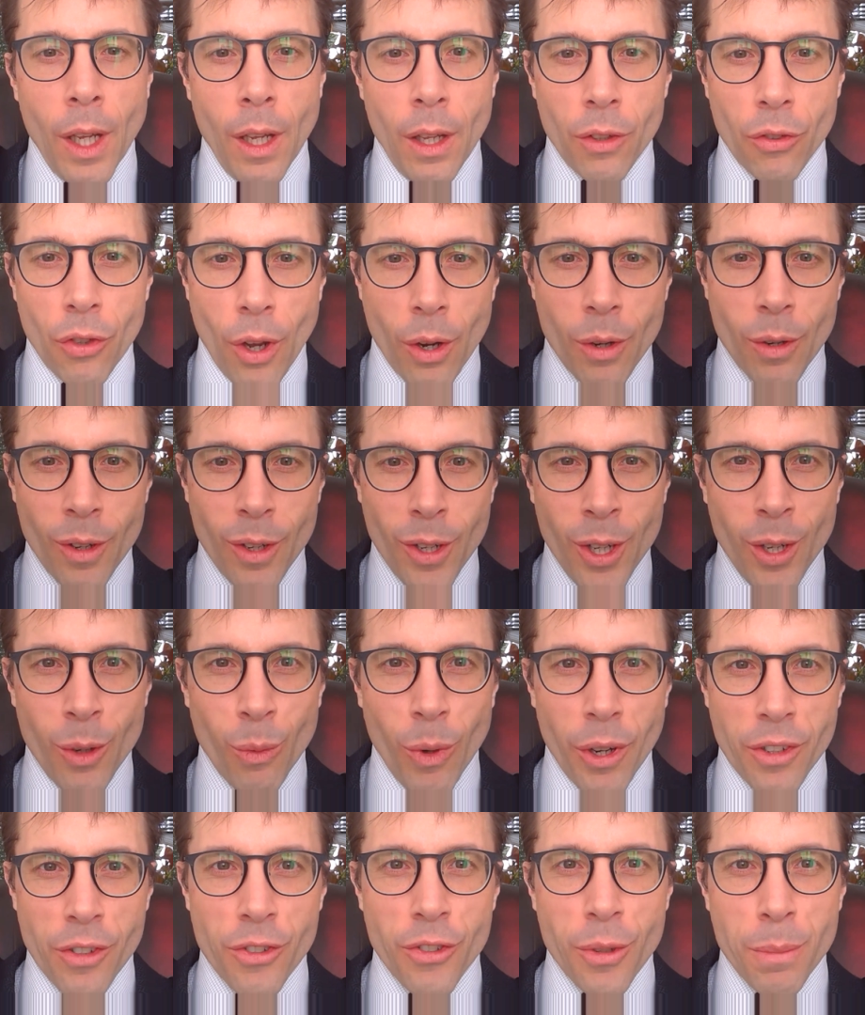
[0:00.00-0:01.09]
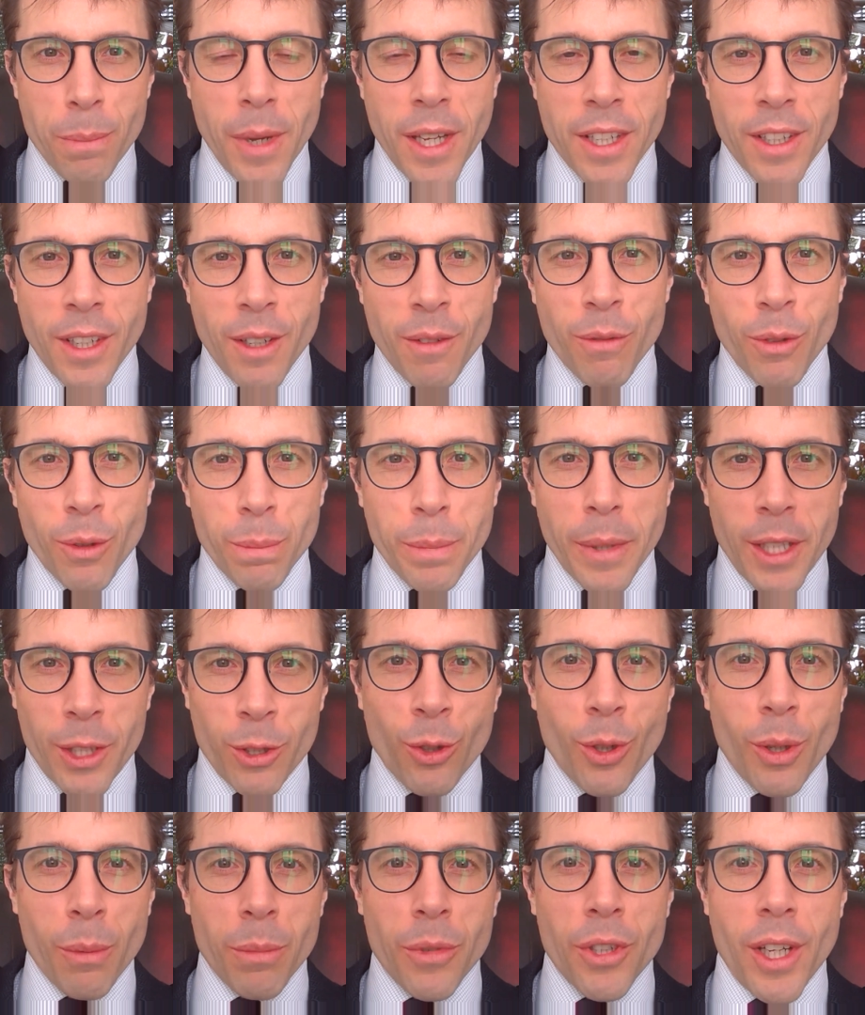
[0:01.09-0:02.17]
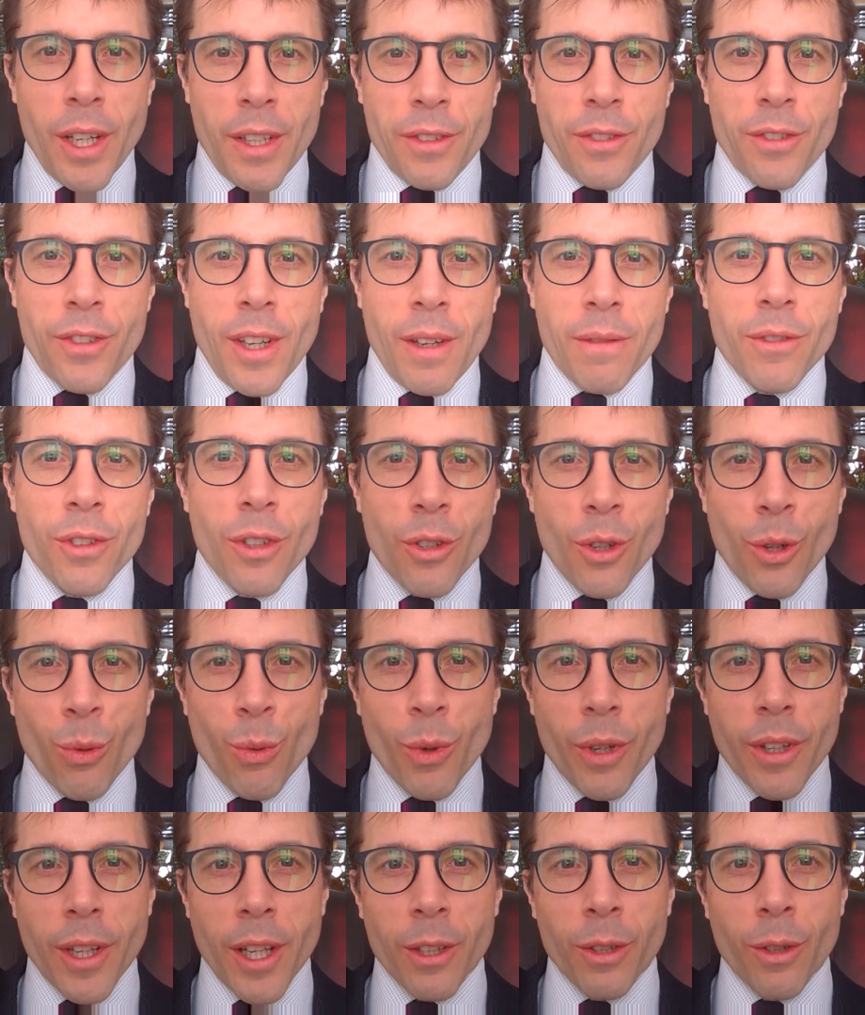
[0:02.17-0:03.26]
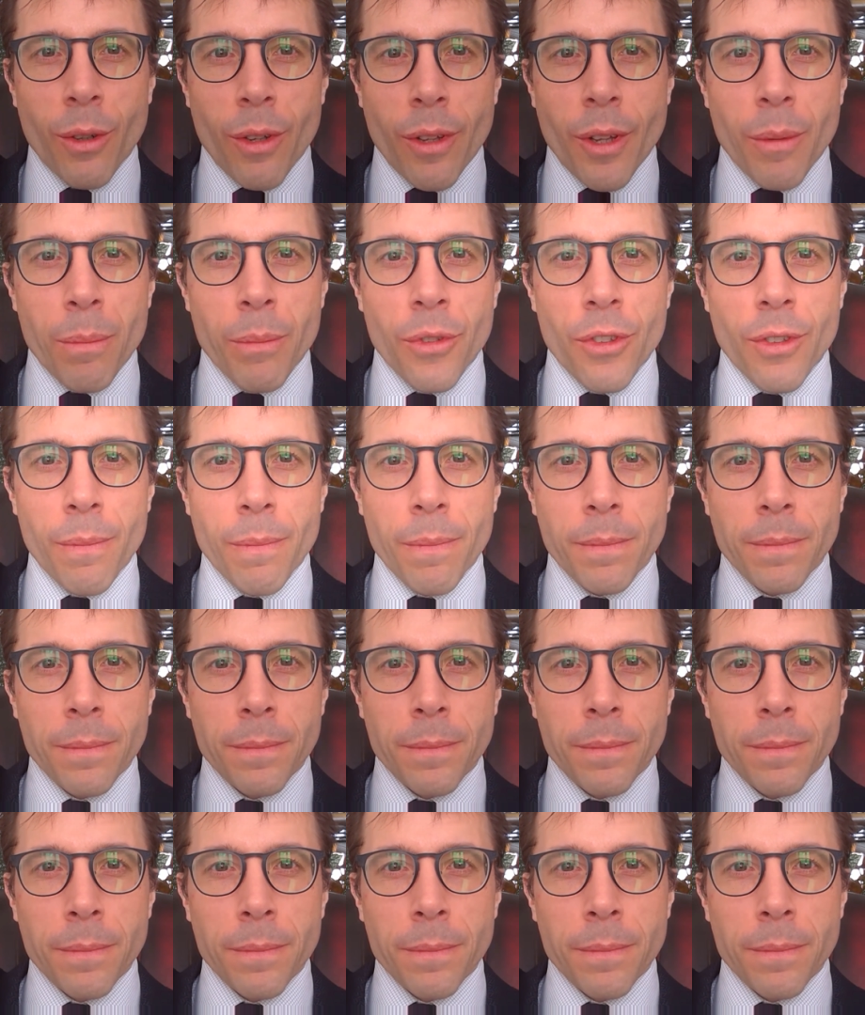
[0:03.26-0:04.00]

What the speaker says: So, what does a medieval pilgrim dance have to do with algorithms?